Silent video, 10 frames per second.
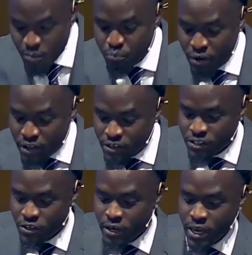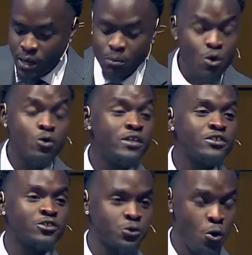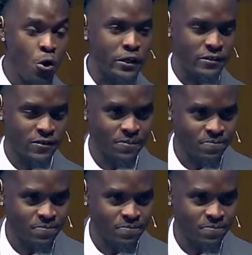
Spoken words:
brother to him who destroys.